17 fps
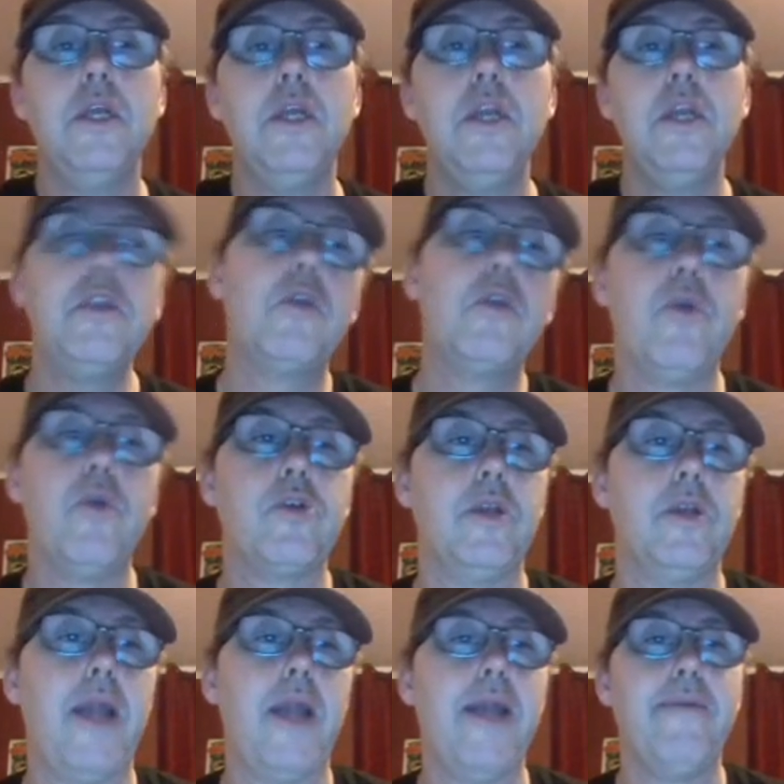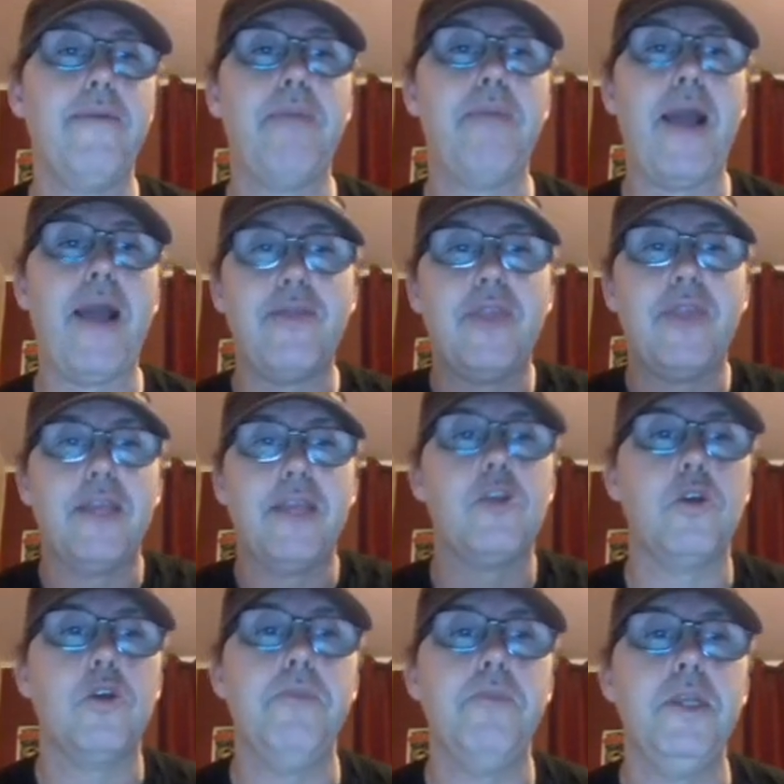It's a question I think
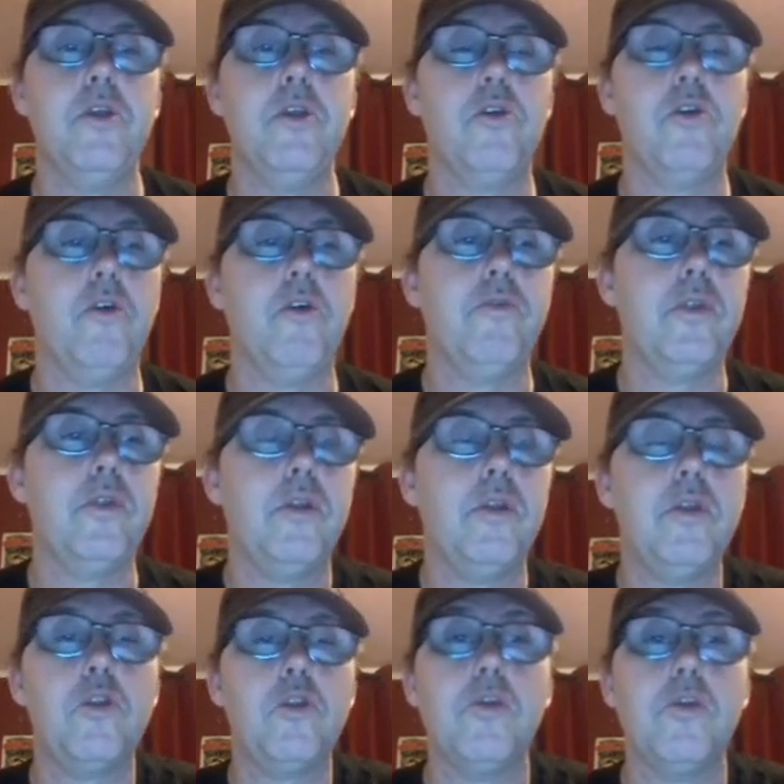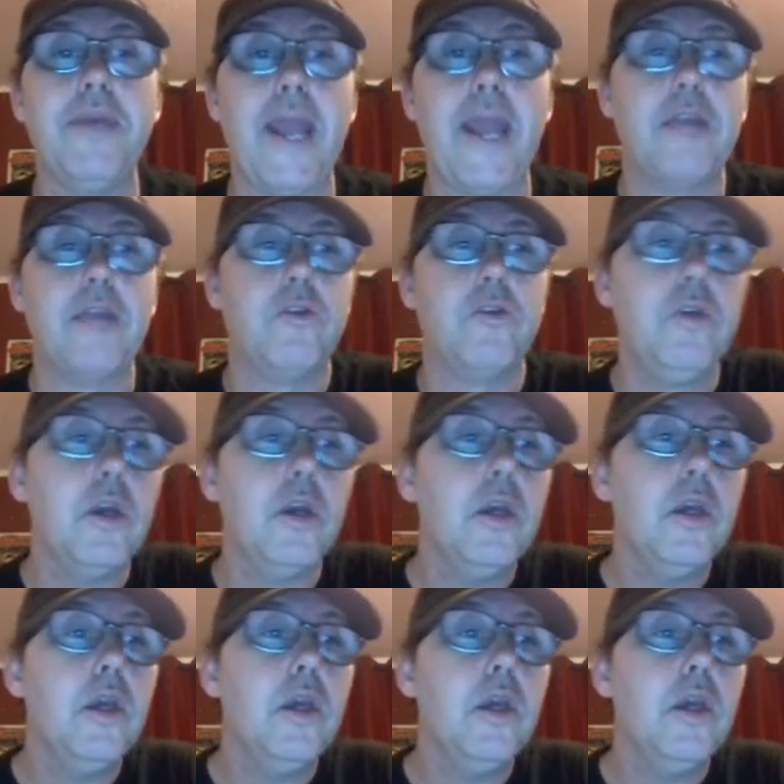should be deserved. It should be answered.